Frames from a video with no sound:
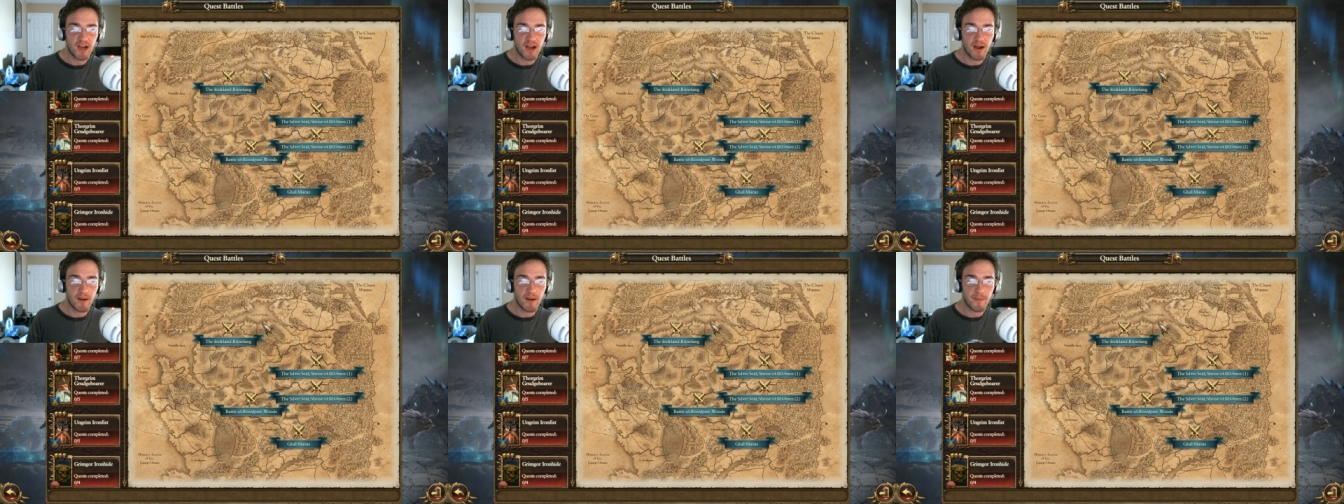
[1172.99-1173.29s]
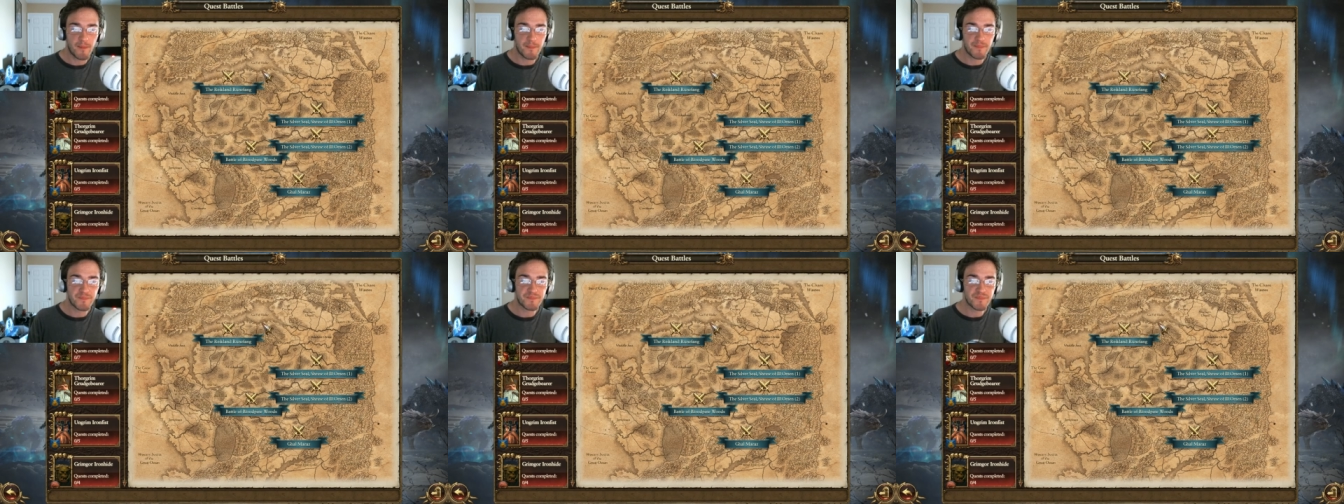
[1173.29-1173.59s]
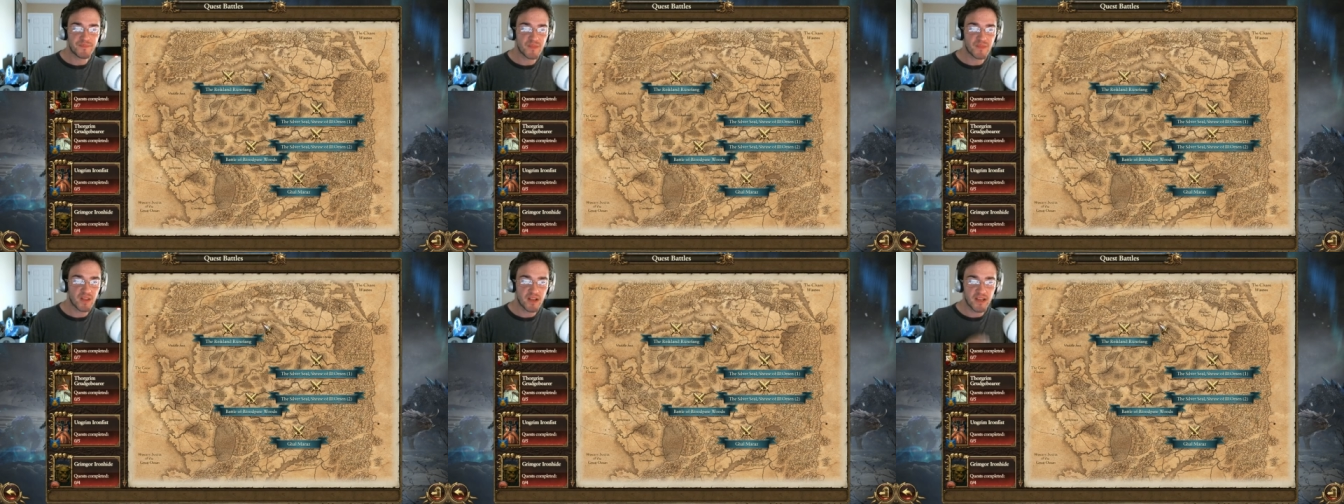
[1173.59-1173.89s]

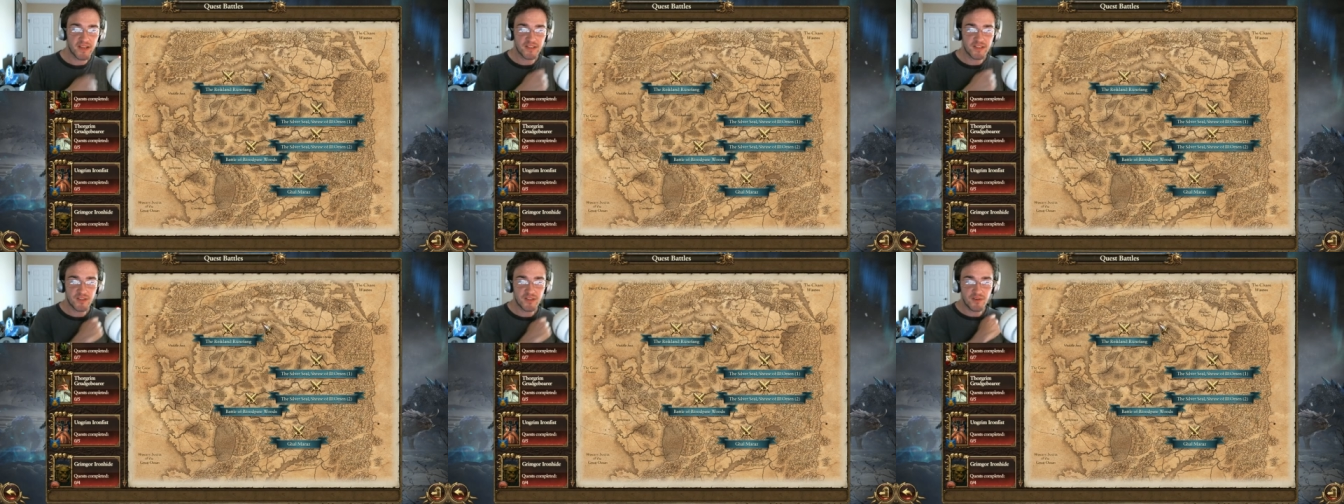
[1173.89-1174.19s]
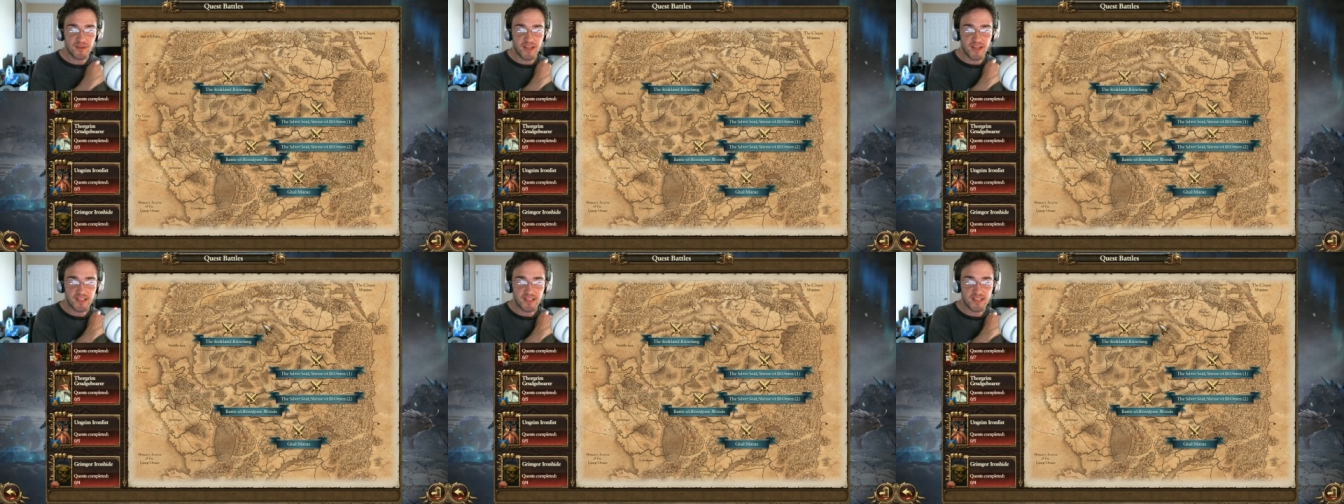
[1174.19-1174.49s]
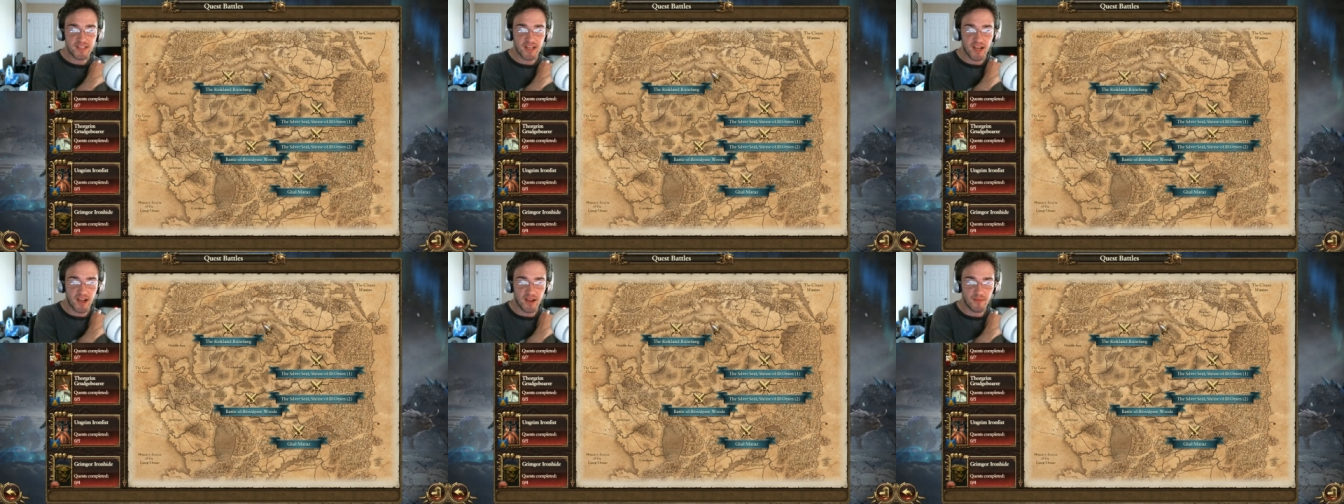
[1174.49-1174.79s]
Um, until
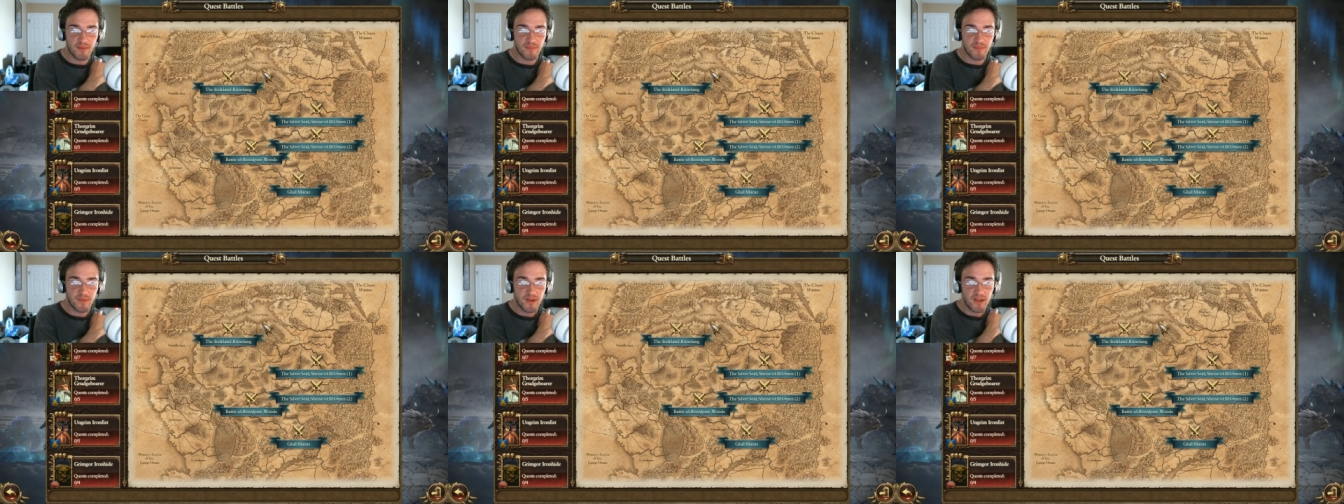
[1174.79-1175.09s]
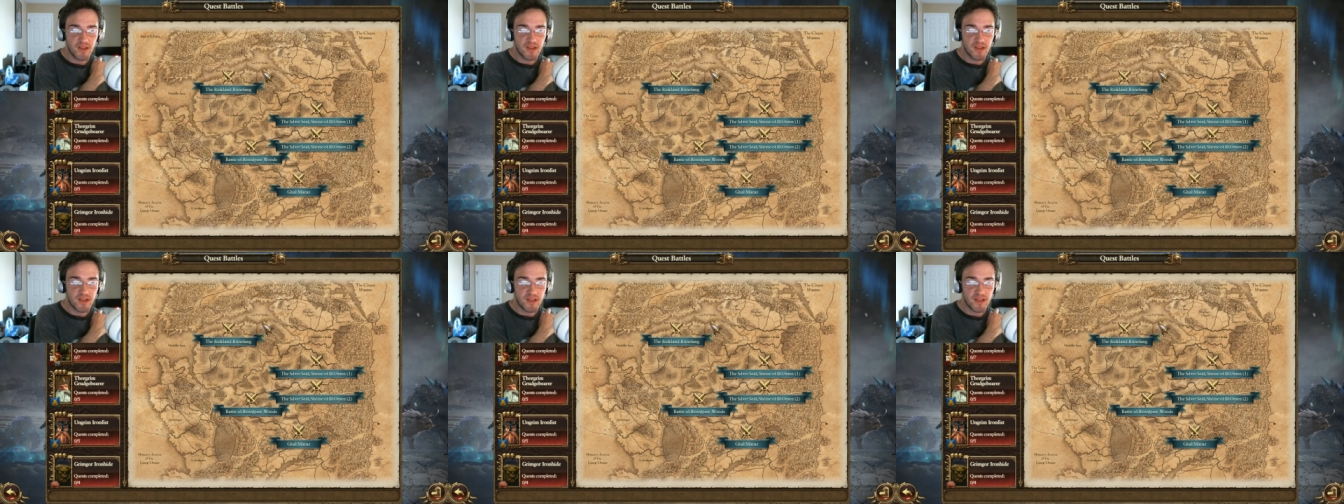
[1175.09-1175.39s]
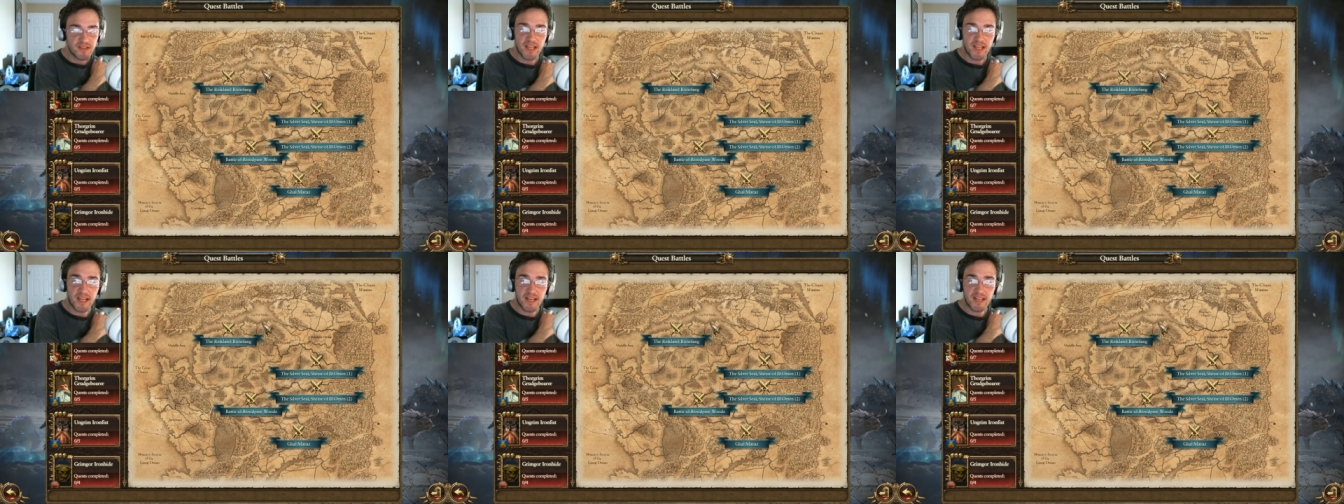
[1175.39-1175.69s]
next time,
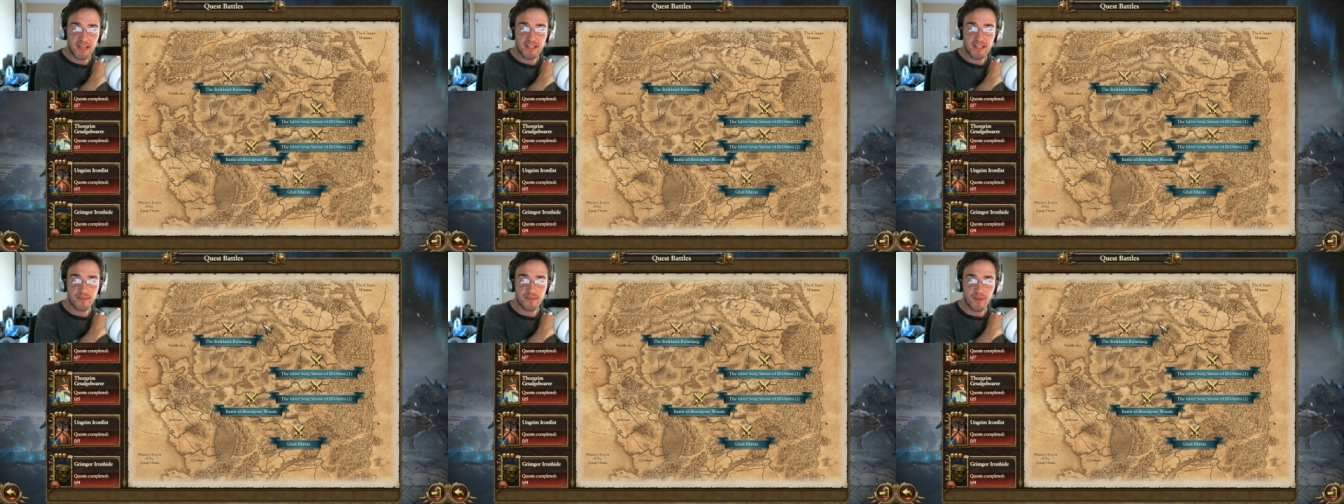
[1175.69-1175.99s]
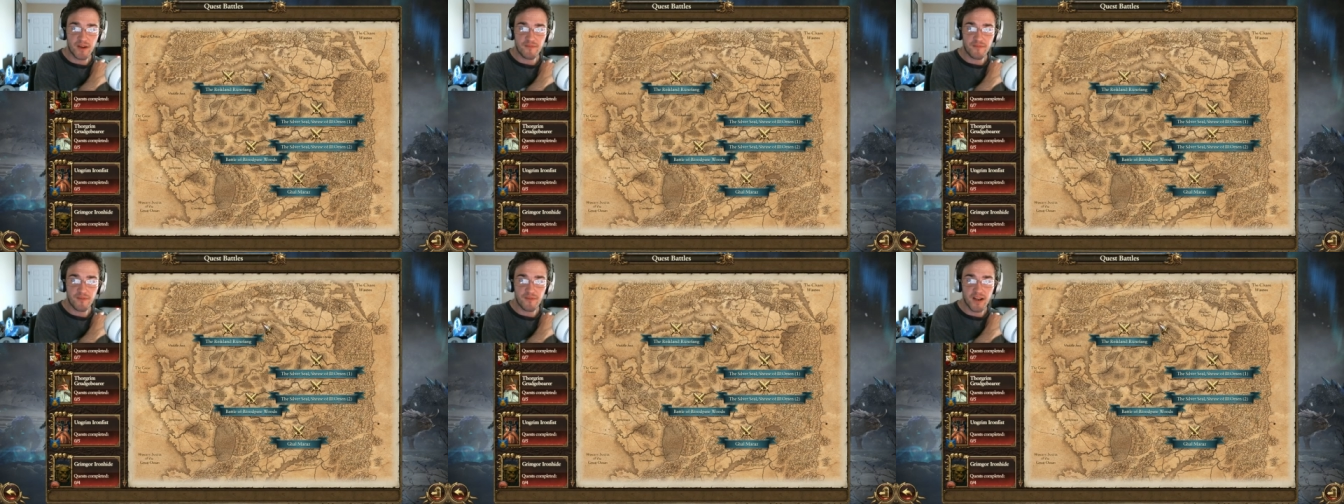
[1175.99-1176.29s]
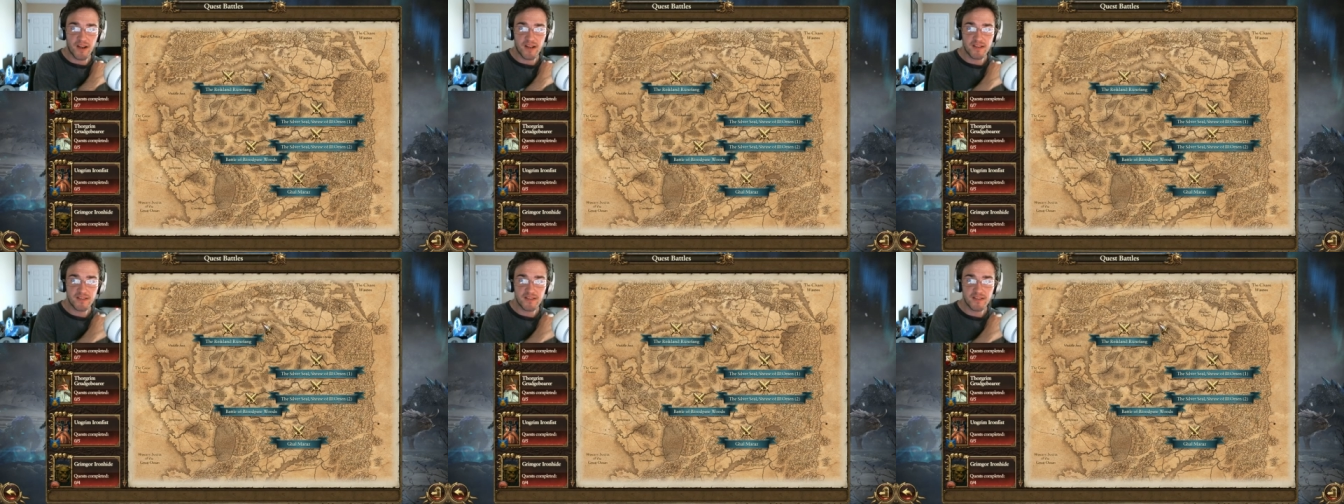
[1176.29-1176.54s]
take it easy, my